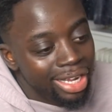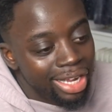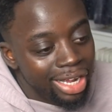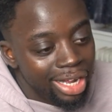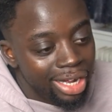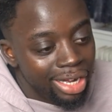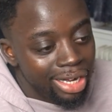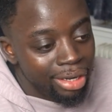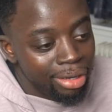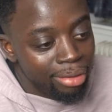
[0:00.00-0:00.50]

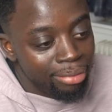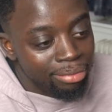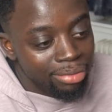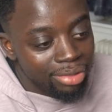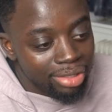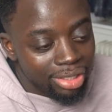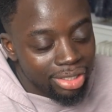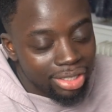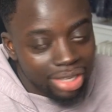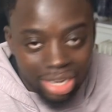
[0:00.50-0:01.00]

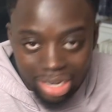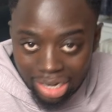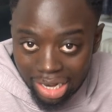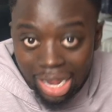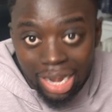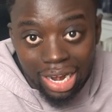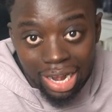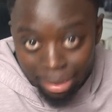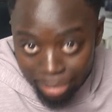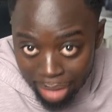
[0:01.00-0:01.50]

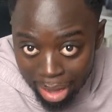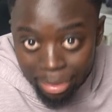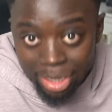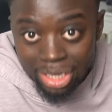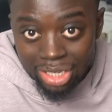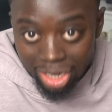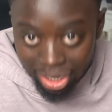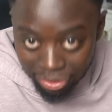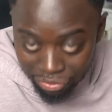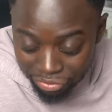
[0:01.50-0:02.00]
That might
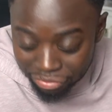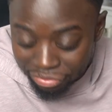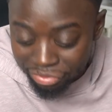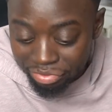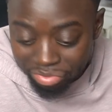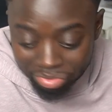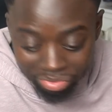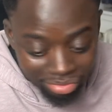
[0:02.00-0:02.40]
be tough,